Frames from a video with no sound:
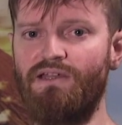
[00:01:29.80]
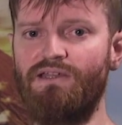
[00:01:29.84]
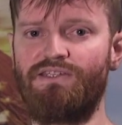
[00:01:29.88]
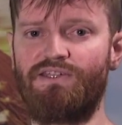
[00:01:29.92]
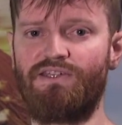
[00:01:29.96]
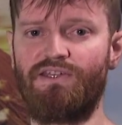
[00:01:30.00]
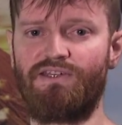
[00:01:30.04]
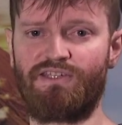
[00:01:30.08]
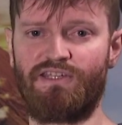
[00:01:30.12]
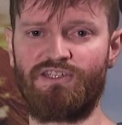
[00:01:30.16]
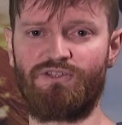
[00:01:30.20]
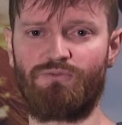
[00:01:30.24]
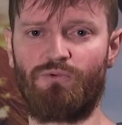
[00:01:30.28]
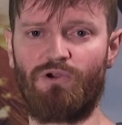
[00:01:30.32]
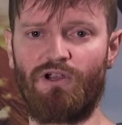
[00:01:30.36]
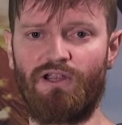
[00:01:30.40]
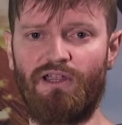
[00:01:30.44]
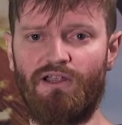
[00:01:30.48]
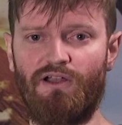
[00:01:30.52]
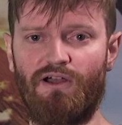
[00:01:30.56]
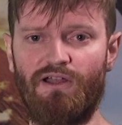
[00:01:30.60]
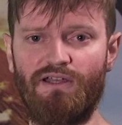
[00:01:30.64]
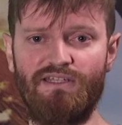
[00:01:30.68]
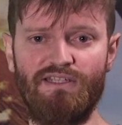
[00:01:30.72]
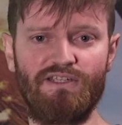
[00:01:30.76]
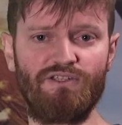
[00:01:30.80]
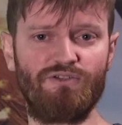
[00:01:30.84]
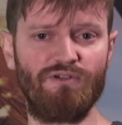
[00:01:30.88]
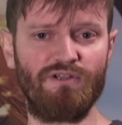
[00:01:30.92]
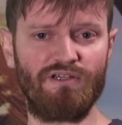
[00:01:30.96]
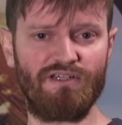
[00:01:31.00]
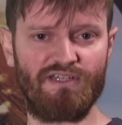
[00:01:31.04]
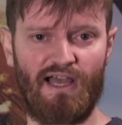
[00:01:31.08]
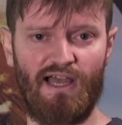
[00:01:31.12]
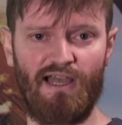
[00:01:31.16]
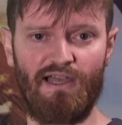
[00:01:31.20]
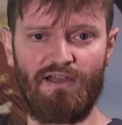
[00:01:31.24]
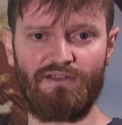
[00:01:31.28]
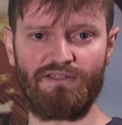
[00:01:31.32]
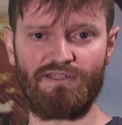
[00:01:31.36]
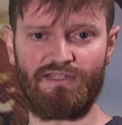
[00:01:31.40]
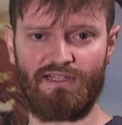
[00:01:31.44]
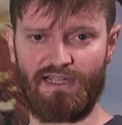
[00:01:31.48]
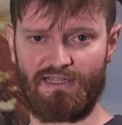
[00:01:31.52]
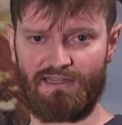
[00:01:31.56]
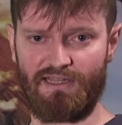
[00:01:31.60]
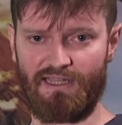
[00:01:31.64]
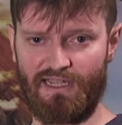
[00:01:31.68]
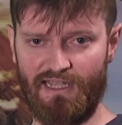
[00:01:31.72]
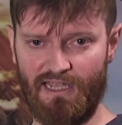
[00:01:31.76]
Citizens working on district tiles,
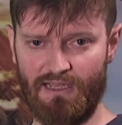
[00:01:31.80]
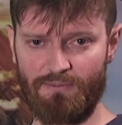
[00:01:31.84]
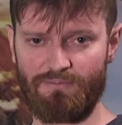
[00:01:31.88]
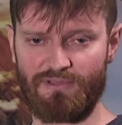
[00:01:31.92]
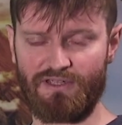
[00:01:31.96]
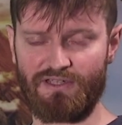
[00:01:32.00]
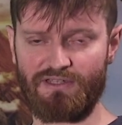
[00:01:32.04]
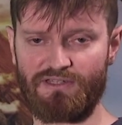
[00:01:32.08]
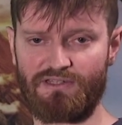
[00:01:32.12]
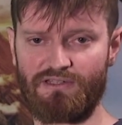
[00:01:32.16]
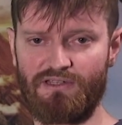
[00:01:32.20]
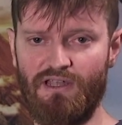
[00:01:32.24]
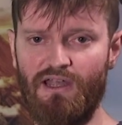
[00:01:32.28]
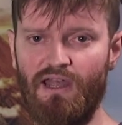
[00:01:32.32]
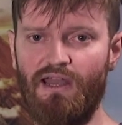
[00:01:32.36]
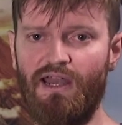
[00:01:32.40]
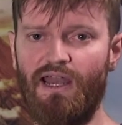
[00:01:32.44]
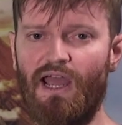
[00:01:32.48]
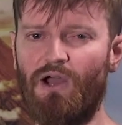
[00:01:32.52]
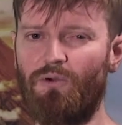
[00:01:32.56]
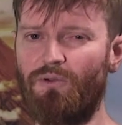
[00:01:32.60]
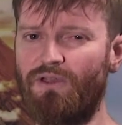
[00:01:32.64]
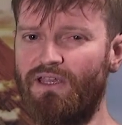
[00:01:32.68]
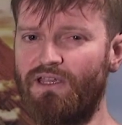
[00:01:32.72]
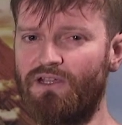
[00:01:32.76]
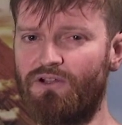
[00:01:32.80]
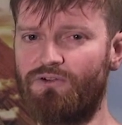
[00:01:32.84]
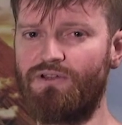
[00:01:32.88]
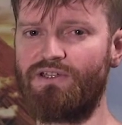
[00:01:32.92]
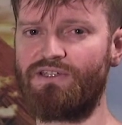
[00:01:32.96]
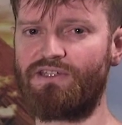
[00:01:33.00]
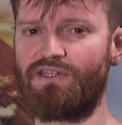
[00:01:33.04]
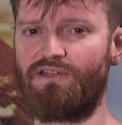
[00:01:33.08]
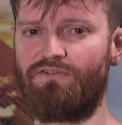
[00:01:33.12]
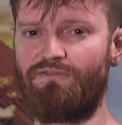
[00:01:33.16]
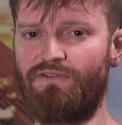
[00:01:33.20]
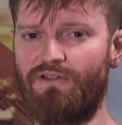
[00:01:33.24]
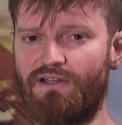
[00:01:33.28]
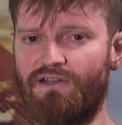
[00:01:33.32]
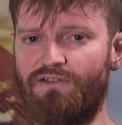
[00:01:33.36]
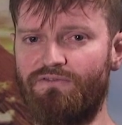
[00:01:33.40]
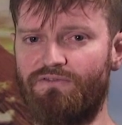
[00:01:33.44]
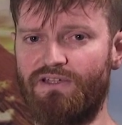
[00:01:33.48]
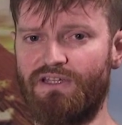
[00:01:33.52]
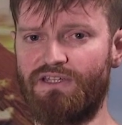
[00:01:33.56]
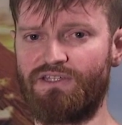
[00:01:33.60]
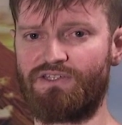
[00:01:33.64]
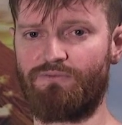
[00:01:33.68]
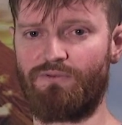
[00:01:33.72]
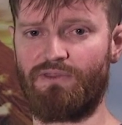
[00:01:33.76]
like the campus, now increase in
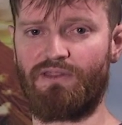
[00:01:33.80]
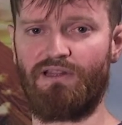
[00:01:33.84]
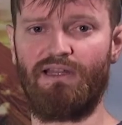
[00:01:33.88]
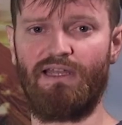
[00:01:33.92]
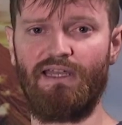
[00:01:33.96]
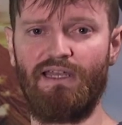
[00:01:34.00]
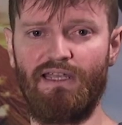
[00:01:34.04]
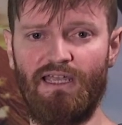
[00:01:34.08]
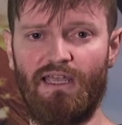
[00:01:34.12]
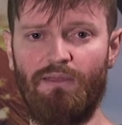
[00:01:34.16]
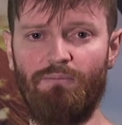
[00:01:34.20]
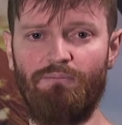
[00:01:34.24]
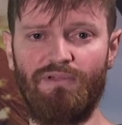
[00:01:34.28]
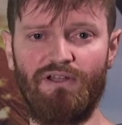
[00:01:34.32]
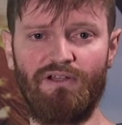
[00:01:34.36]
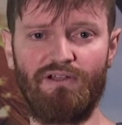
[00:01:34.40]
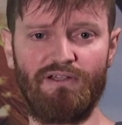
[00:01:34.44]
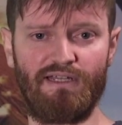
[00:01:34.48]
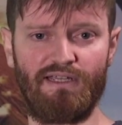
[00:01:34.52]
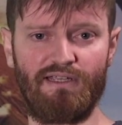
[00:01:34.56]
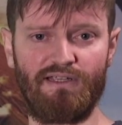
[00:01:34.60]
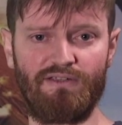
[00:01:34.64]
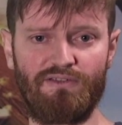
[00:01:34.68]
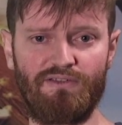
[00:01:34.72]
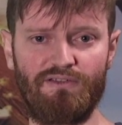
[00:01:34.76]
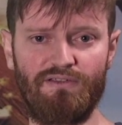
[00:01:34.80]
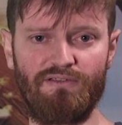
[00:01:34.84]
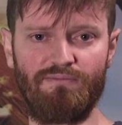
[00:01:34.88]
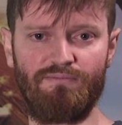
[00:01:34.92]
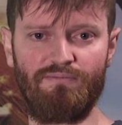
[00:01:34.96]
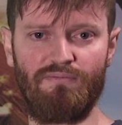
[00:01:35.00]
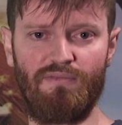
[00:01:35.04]
effectiveness with late game buildings.